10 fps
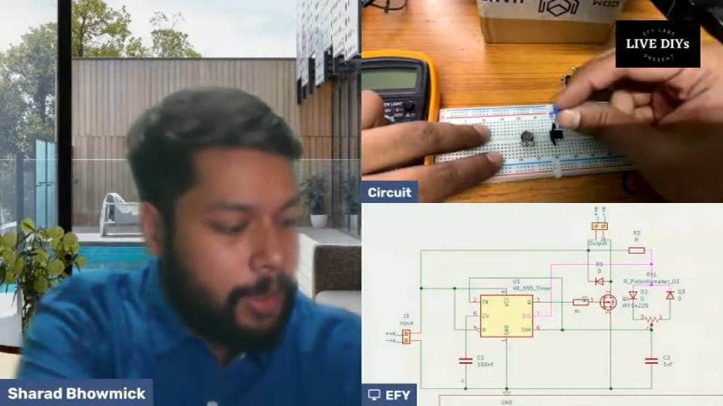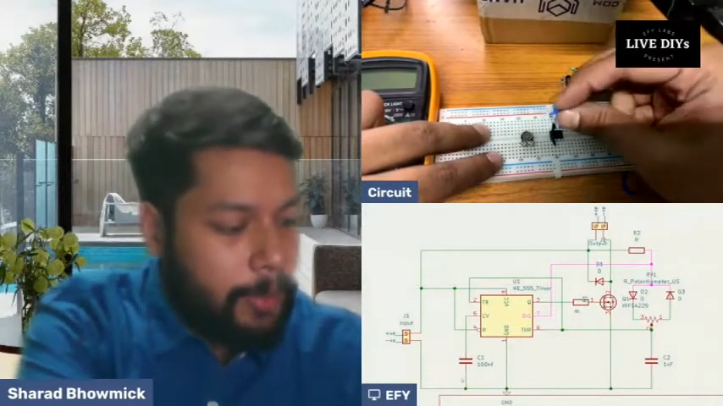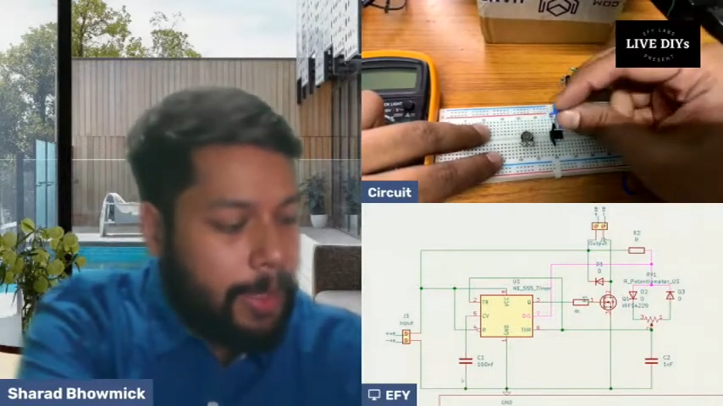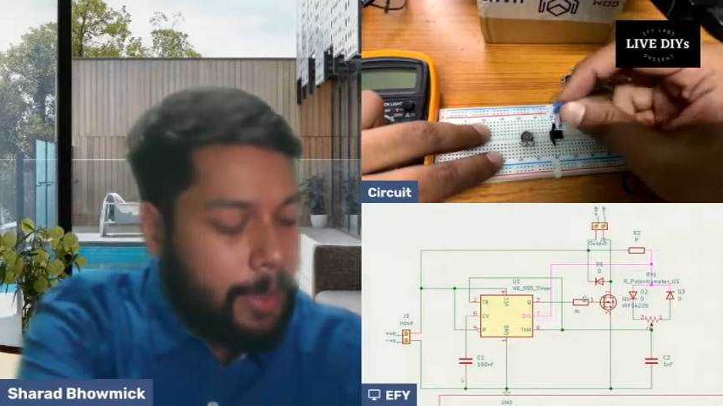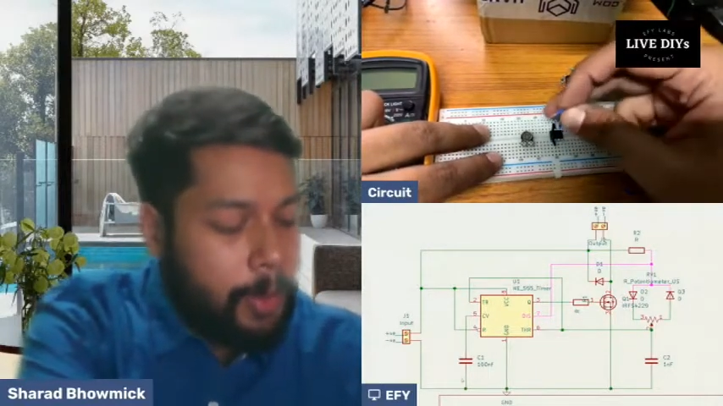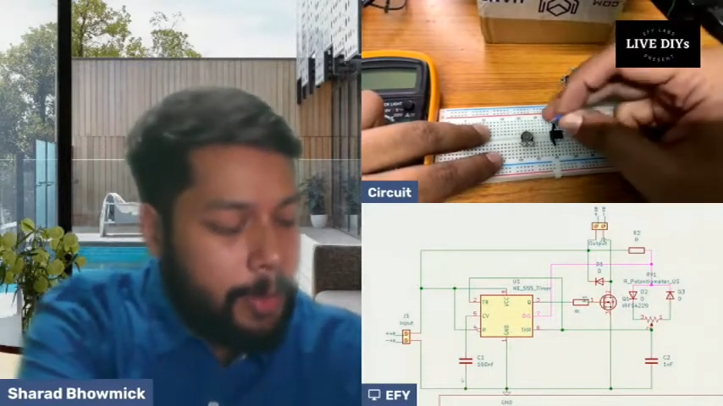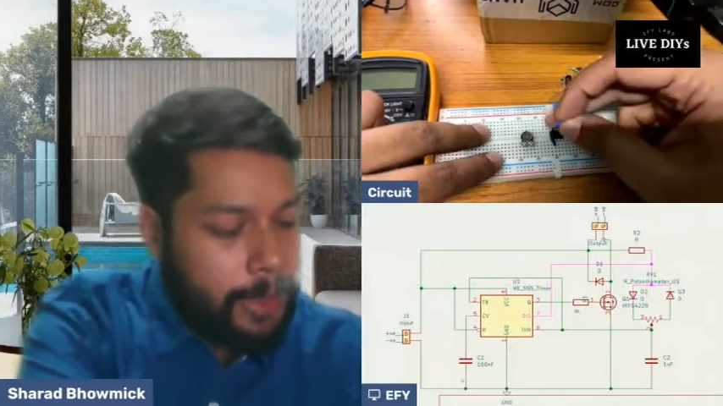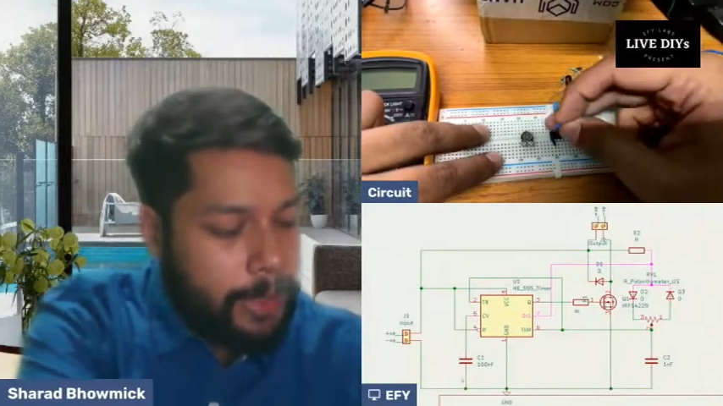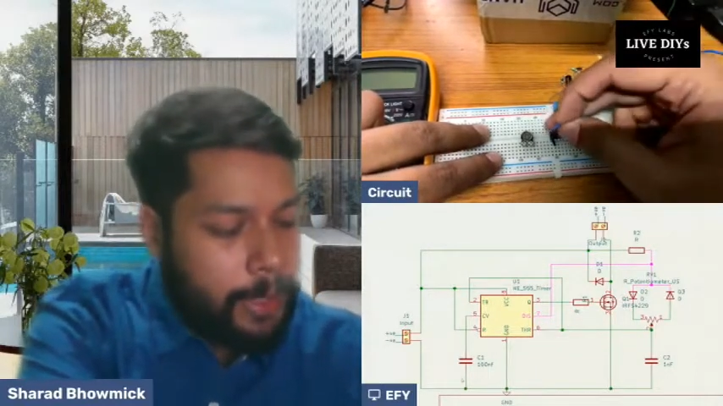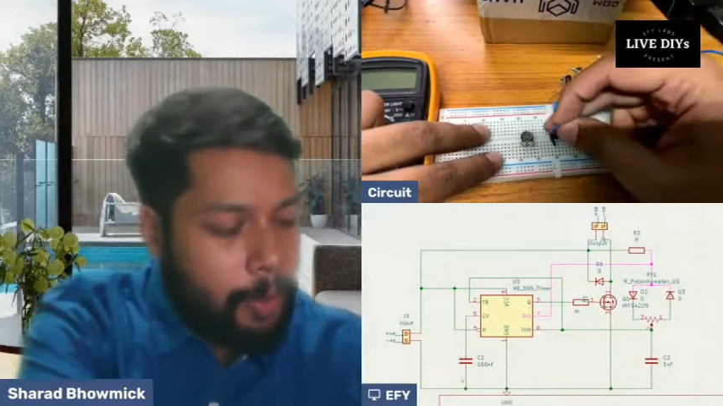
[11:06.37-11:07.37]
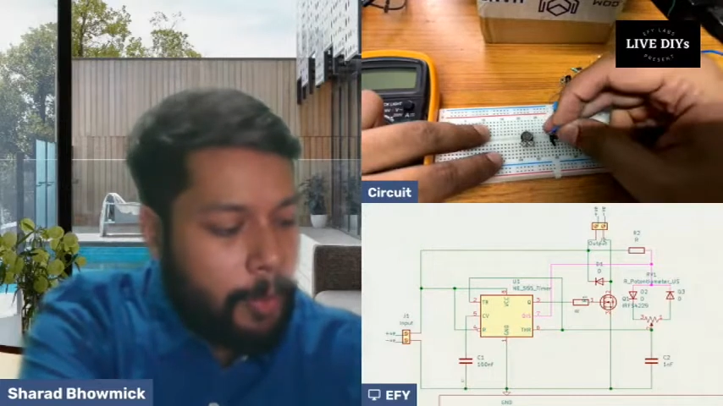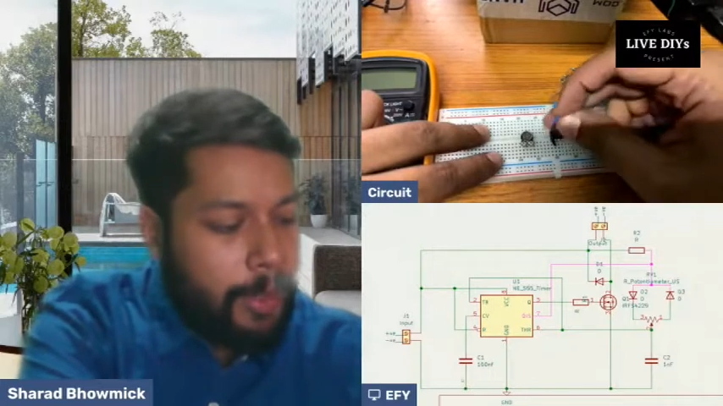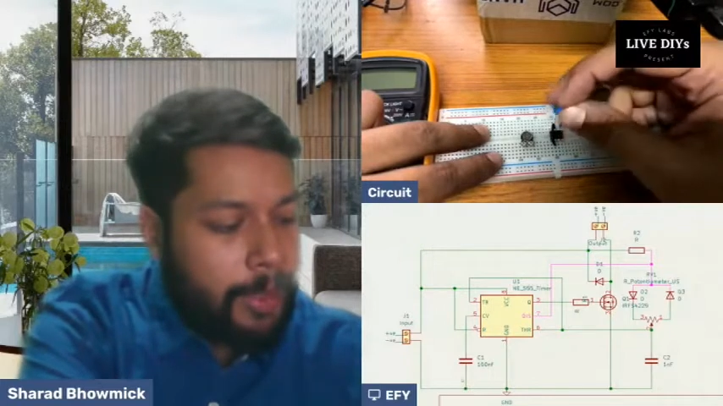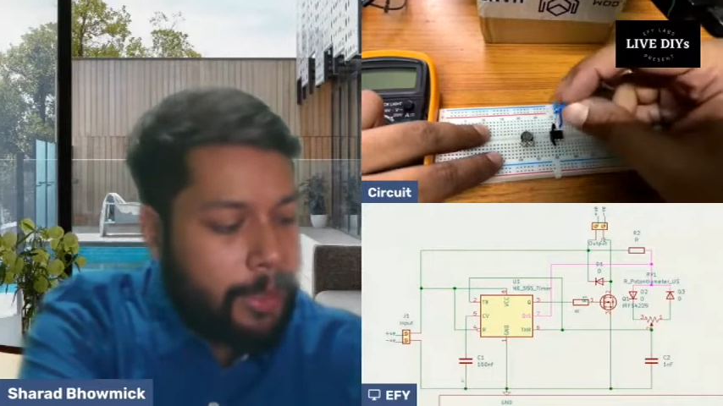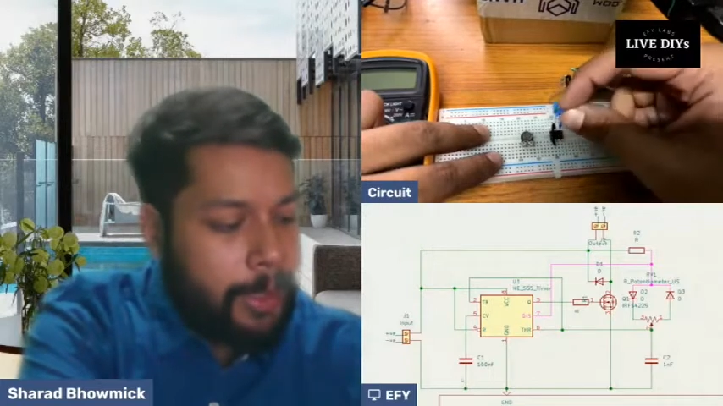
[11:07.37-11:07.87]
PWM signal from
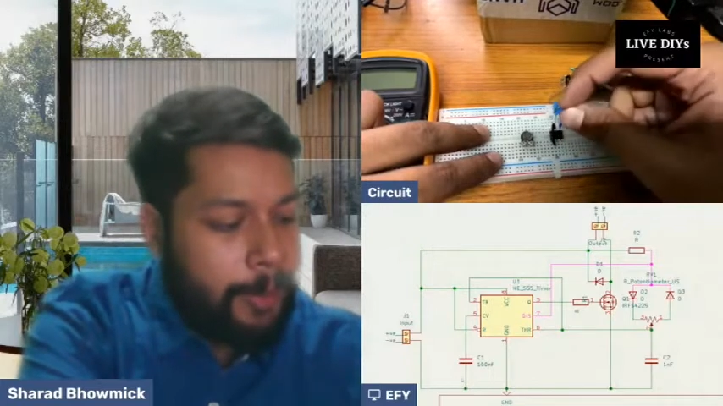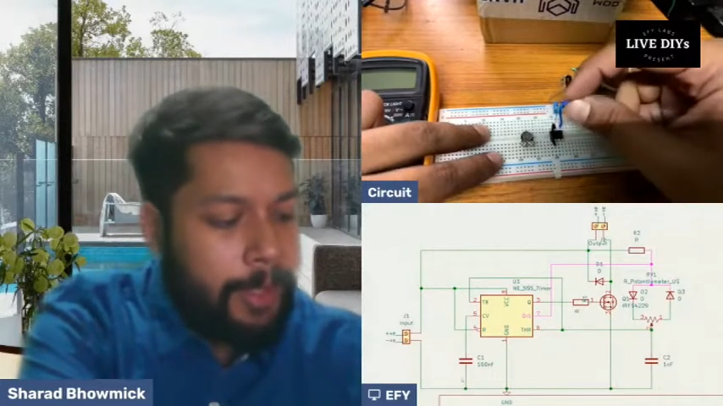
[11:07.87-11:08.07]
our third